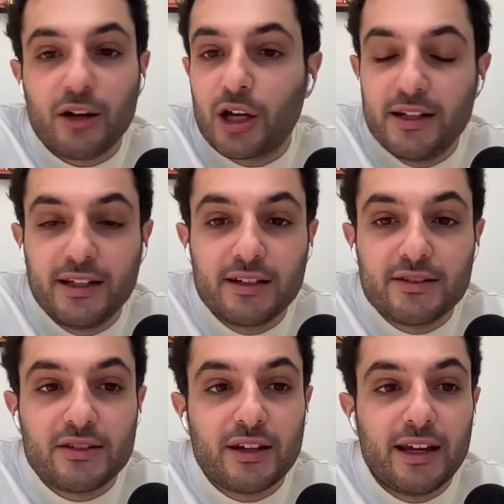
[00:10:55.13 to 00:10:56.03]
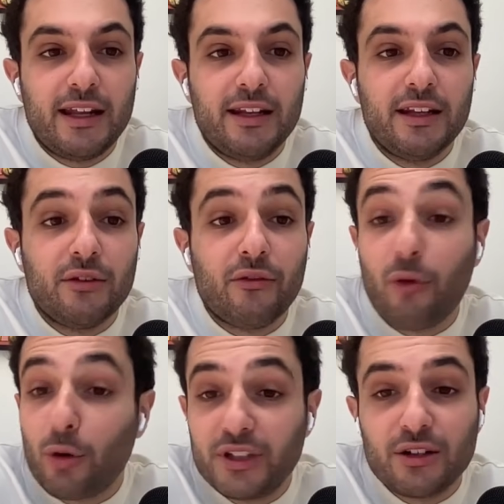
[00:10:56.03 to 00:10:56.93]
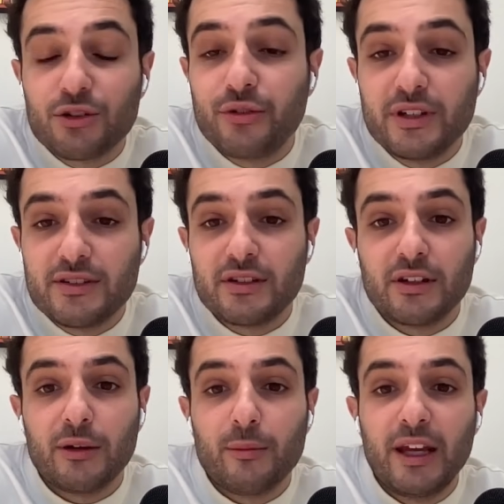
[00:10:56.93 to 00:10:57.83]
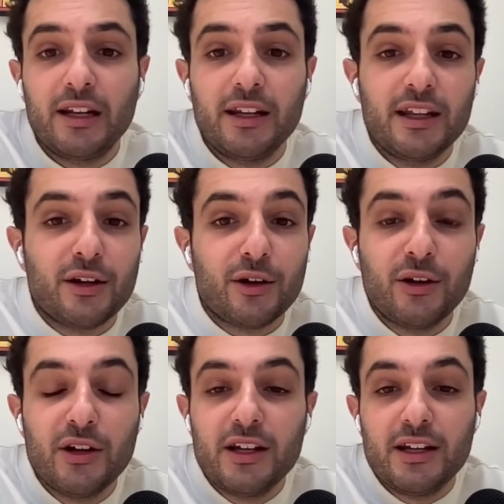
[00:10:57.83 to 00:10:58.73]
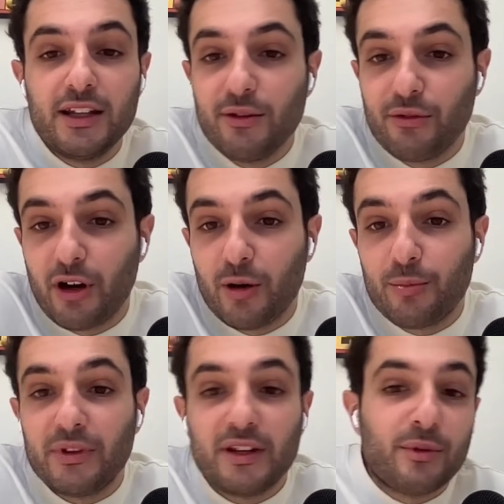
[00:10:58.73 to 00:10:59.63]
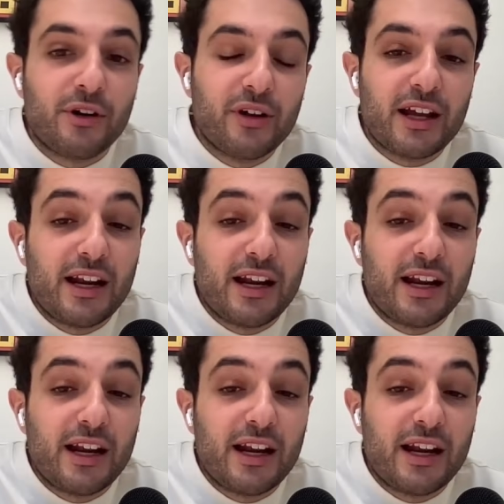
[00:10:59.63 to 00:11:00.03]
clinics, and in 40 countries, mainly in Europe, in America,